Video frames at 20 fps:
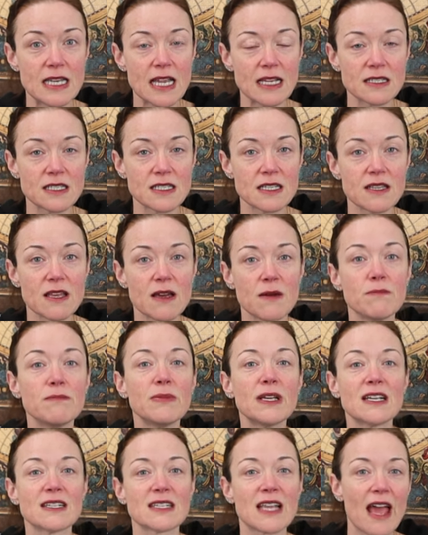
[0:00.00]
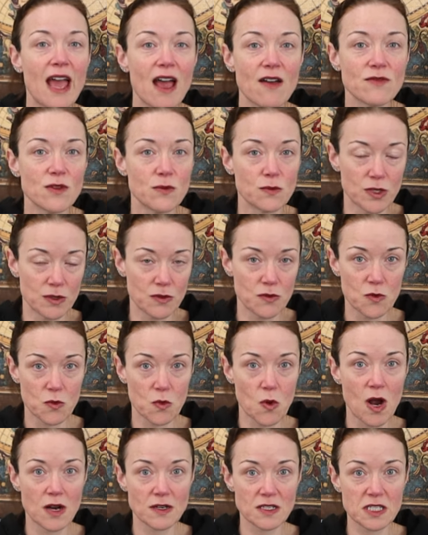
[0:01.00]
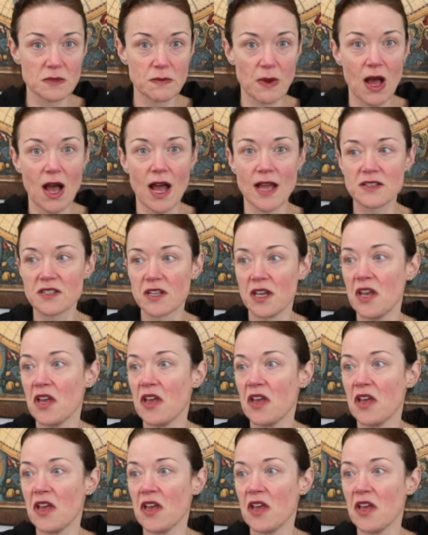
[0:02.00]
next to them because I have them in the wrong spot.